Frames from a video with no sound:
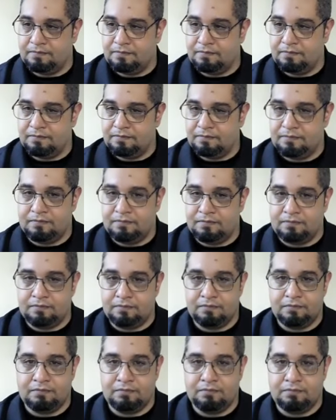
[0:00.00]

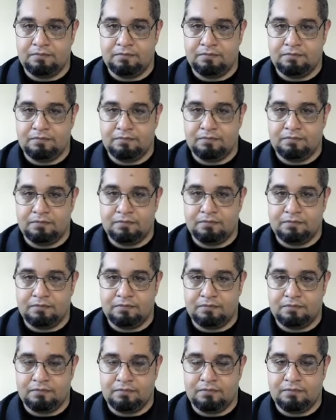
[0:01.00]

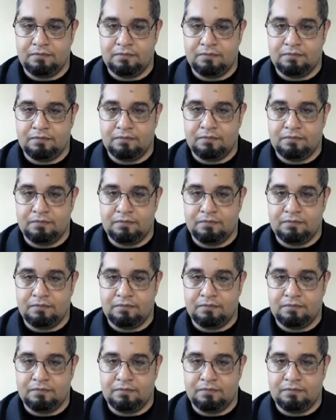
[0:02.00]
This person isn't speaking.